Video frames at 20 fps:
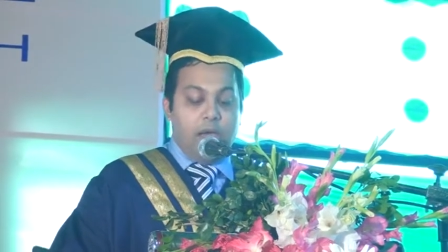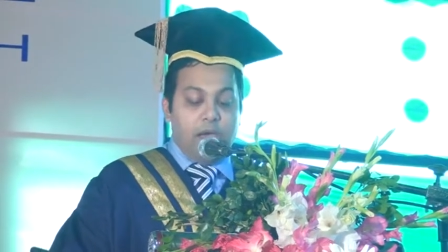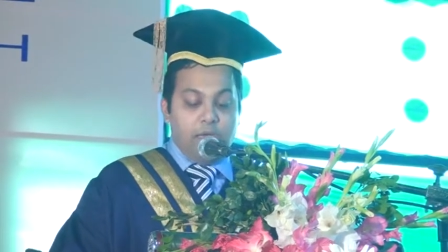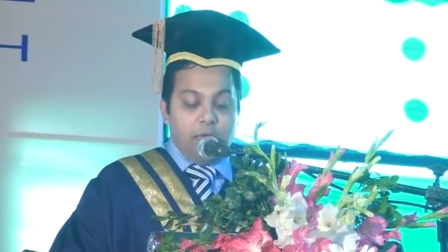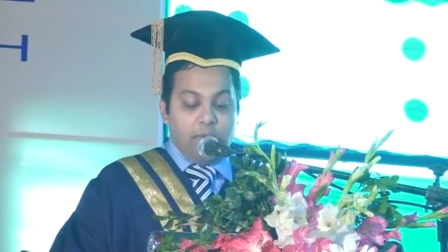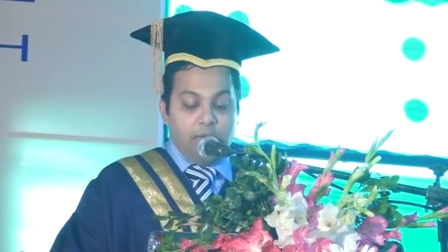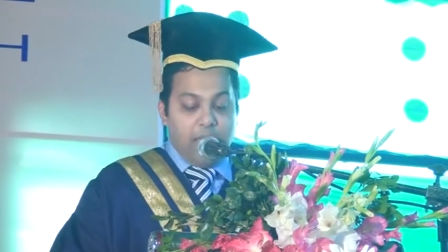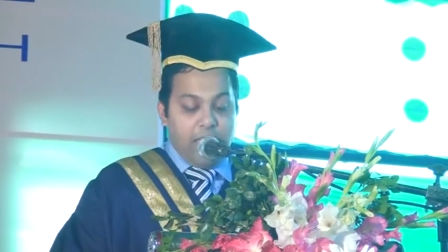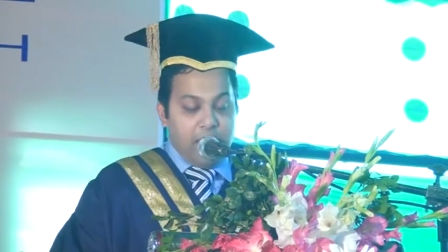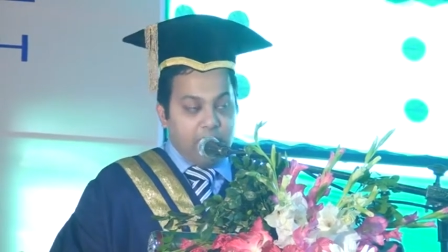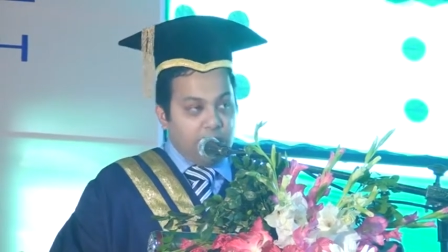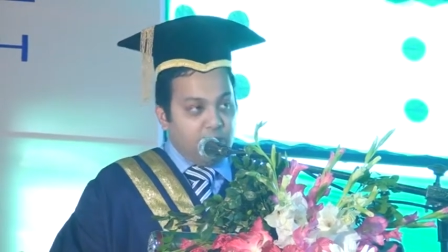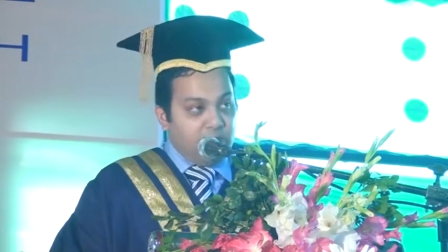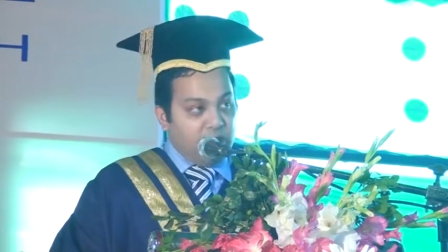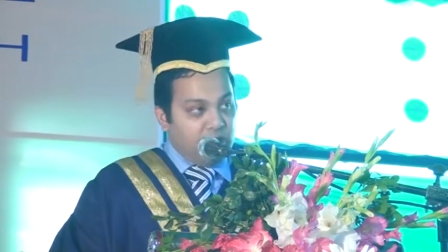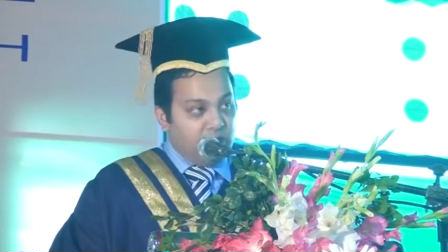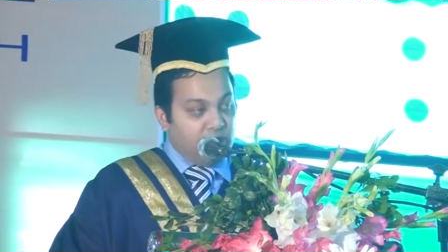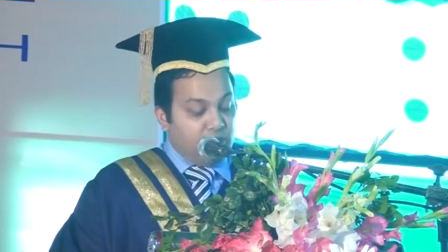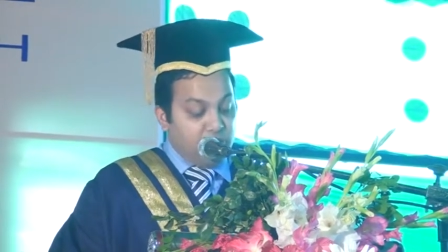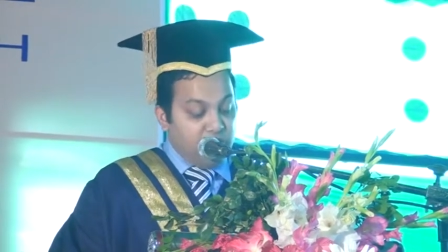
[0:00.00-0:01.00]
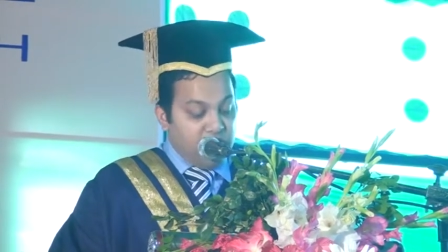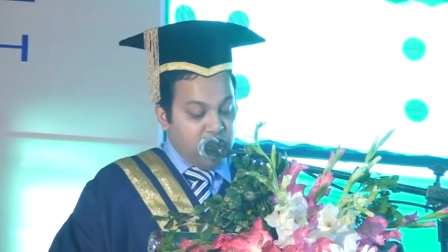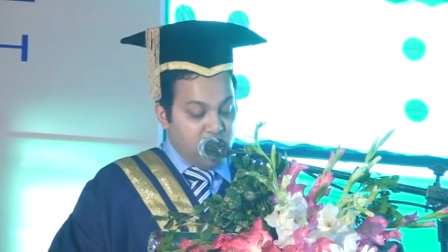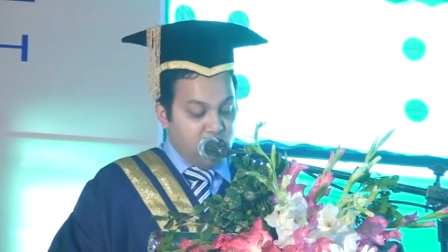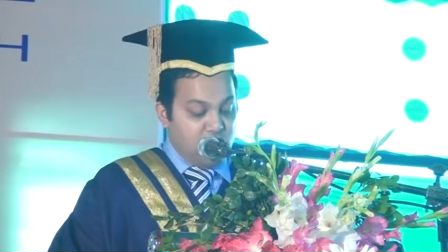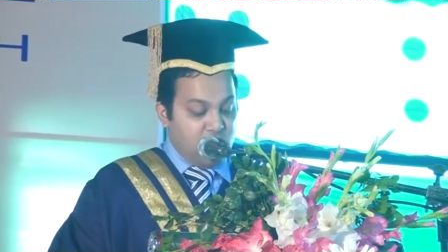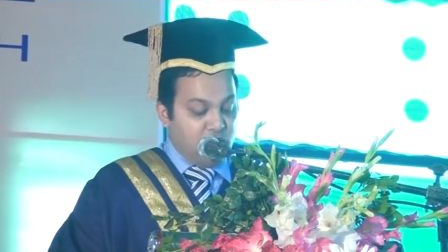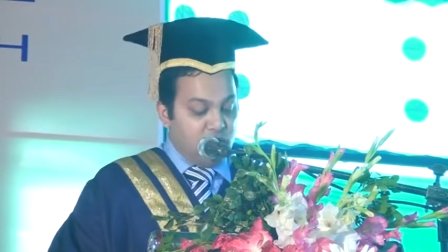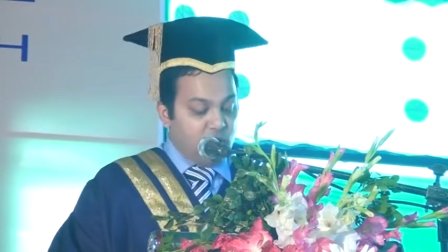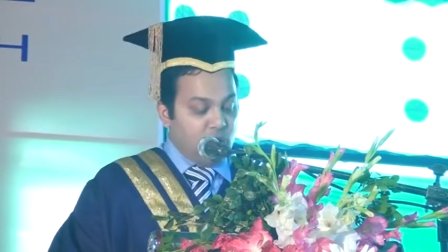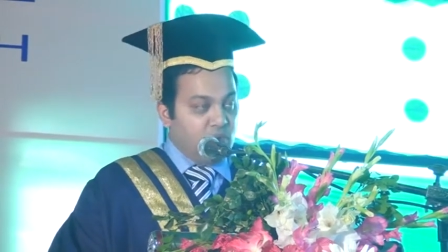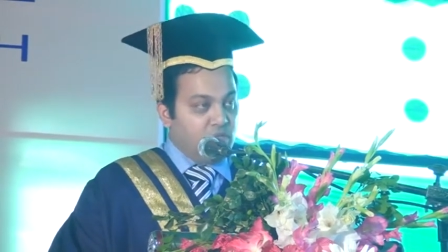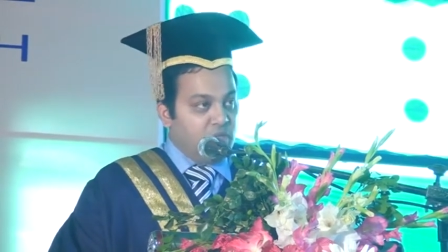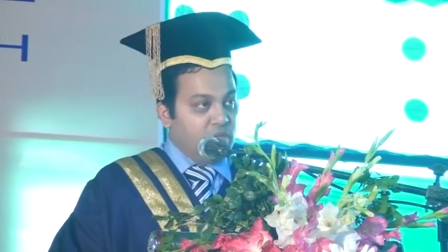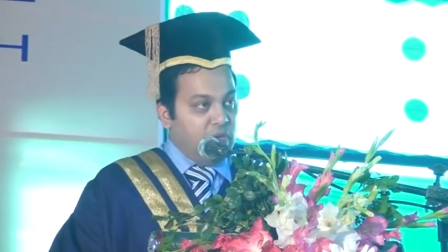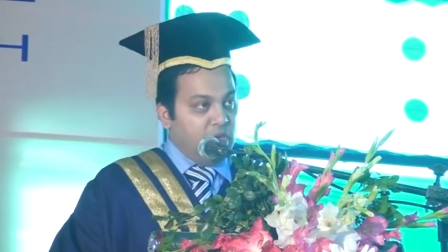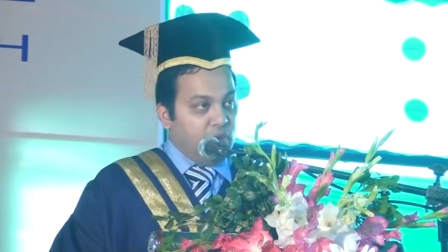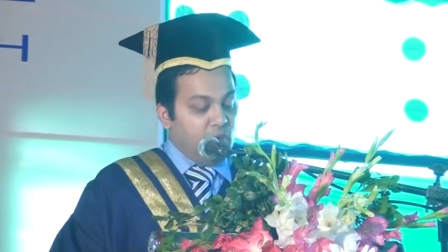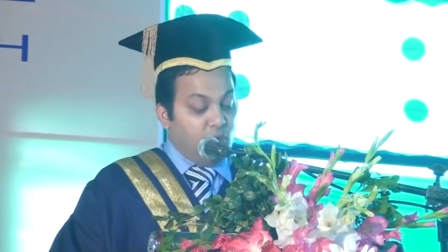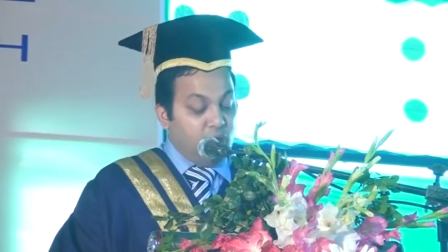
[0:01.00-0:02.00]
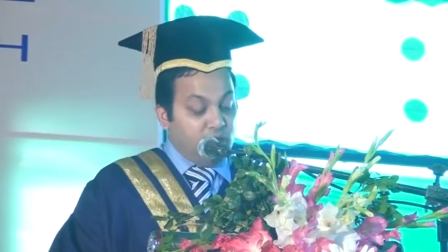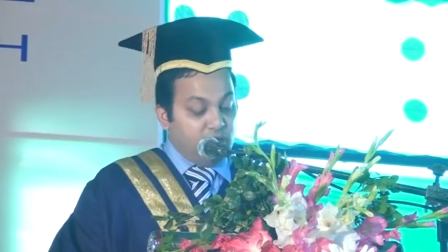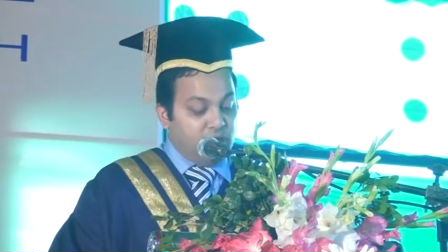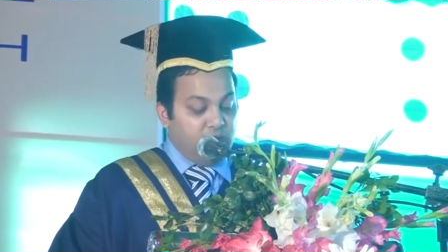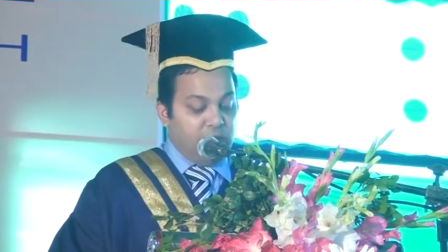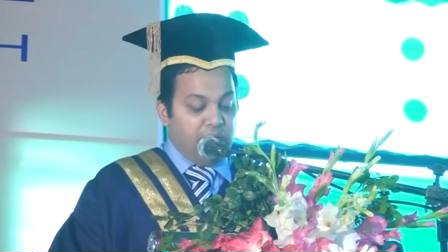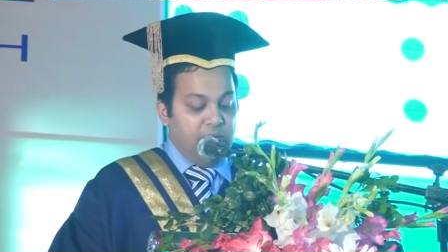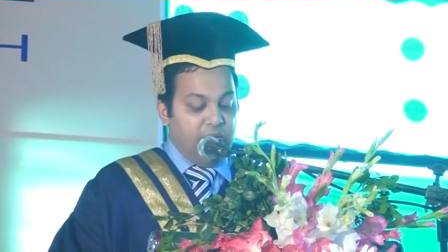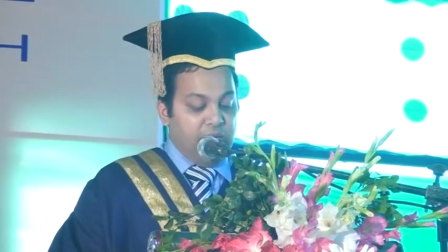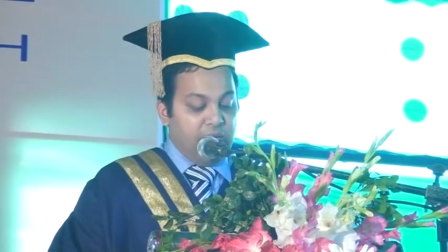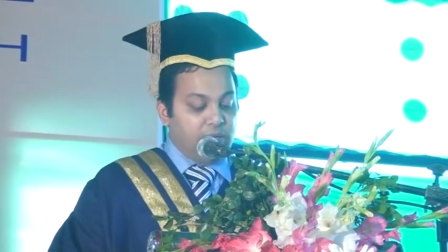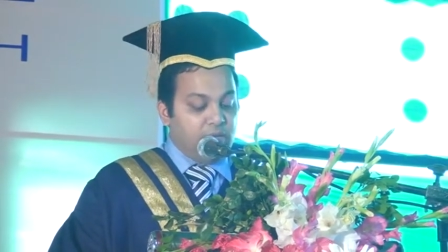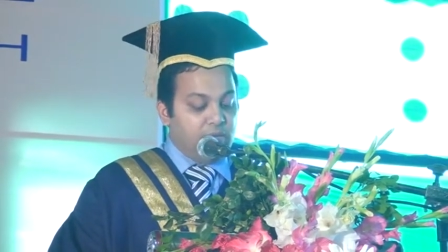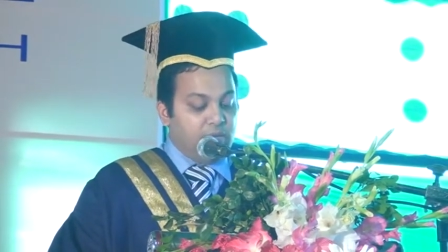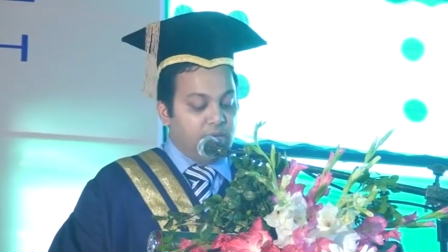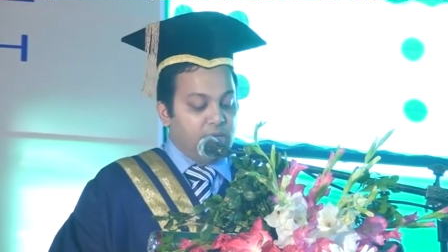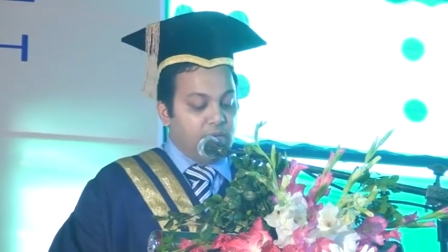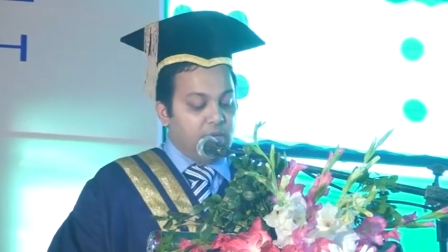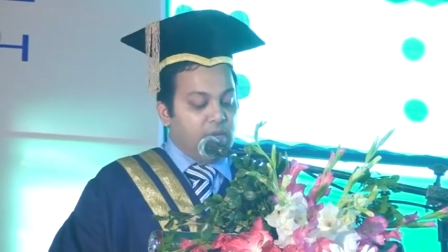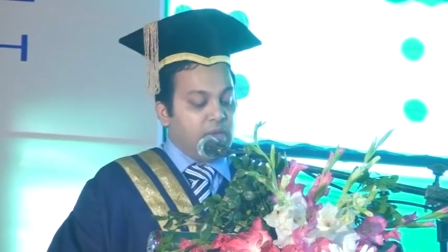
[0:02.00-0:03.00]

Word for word: I end my speech saying once again,